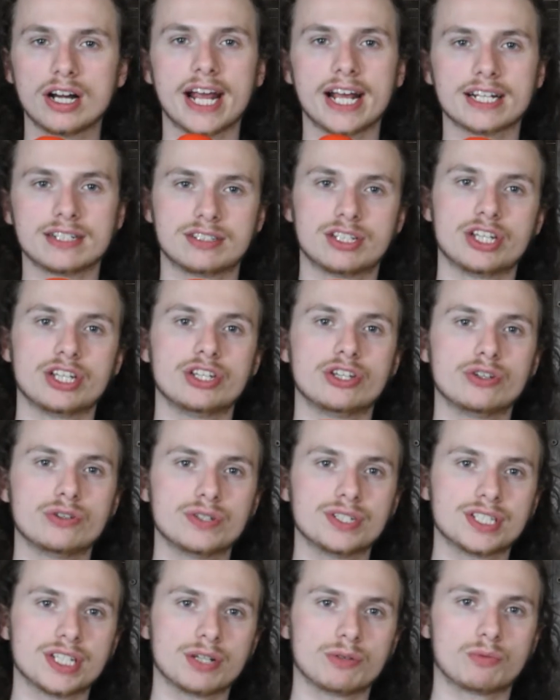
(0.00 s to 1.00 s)
and to
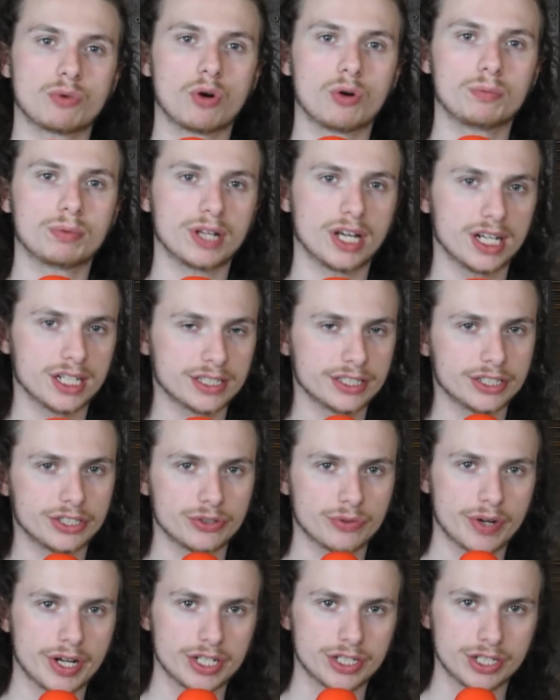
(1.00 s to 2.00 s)
use in role-playing
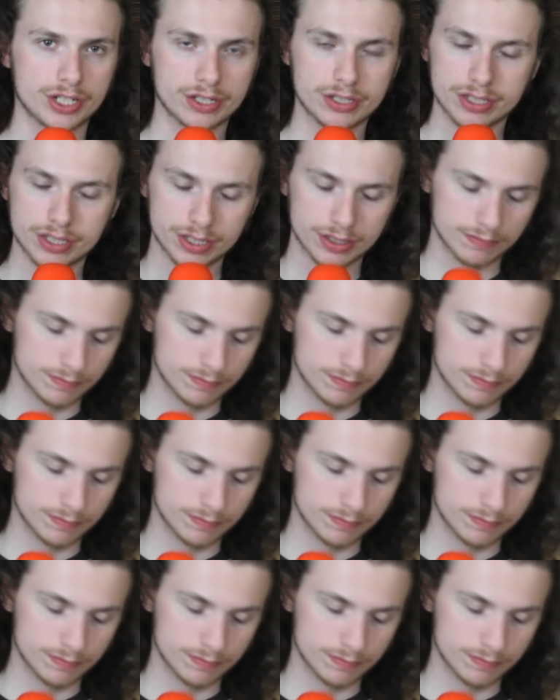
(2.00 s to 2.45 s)
situations.